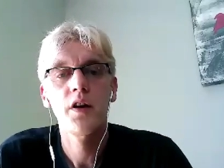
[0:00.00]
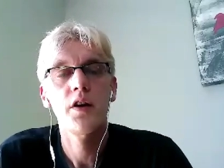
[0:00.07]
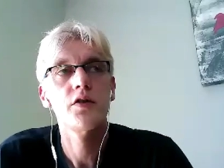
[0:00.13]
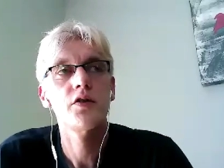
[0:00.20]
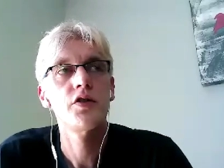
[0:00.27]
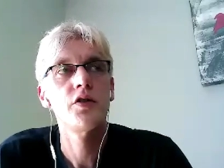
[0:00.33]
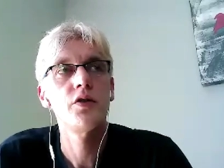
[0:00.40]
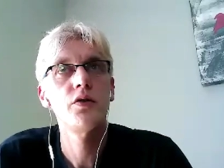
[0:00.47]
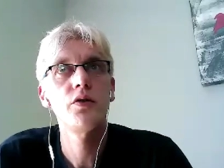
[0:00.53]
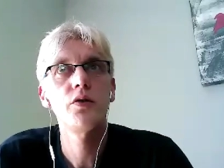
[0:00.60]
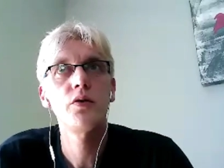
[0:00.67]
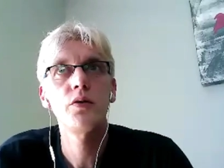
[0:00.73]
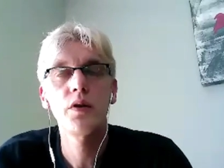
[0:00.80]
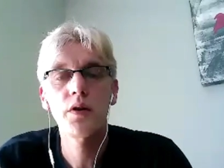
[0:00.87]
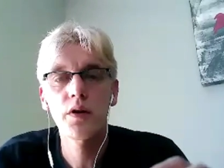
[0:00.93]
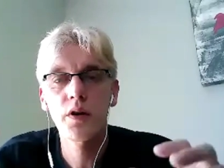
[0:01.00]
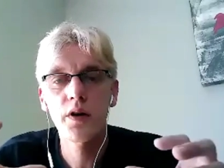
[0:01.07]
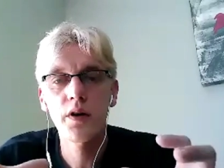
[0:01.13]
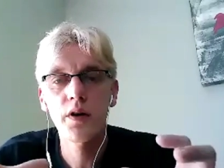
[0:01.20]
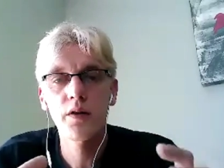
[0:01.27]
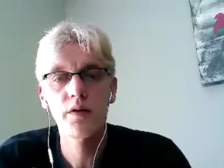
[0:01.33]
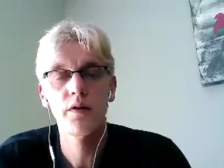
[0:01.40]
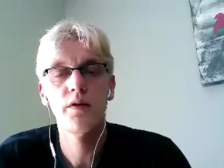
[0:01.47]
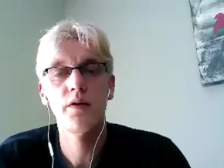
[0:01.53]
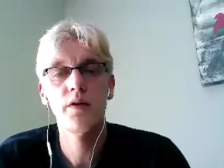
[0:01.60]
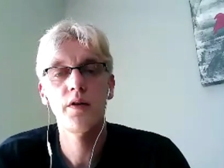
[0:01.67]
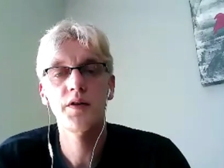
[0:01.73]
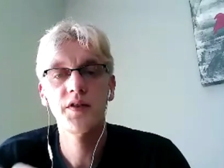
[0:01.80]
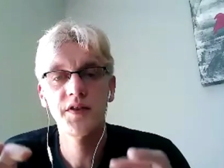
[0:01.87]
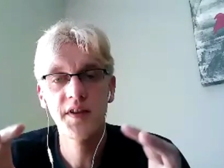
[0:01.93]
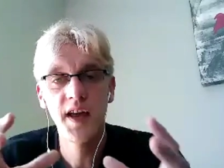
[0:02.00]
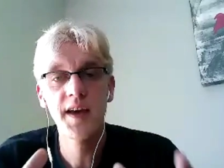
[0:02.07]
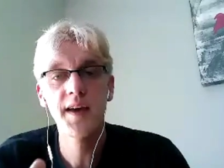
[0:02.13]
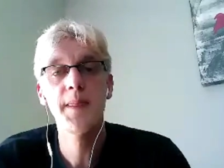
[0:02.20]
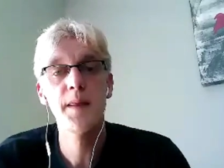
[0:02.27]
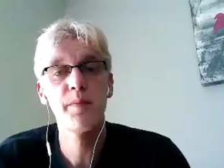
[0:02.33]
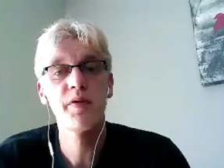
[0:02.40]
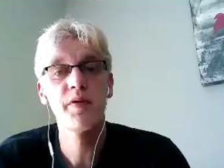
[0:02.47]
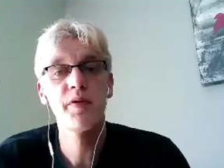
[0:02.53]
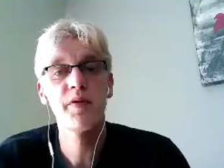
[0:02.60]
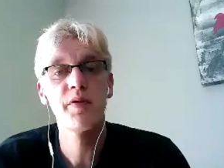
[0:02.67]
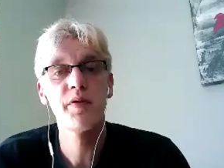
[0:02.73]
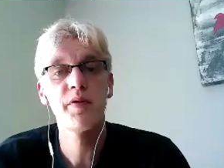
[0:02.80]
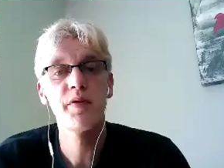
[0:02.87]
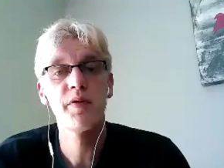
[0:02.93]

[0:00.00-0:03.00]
to stay in the present moment.